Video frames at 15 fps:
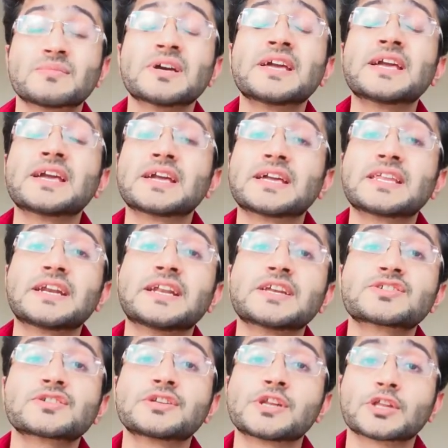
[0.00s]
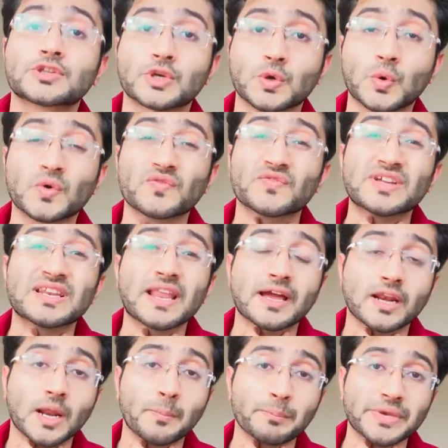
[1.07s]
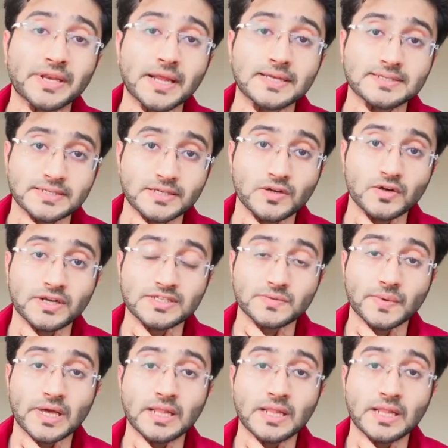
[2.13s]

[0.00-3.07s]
irritation in your throat, feel like lumpiness here as well.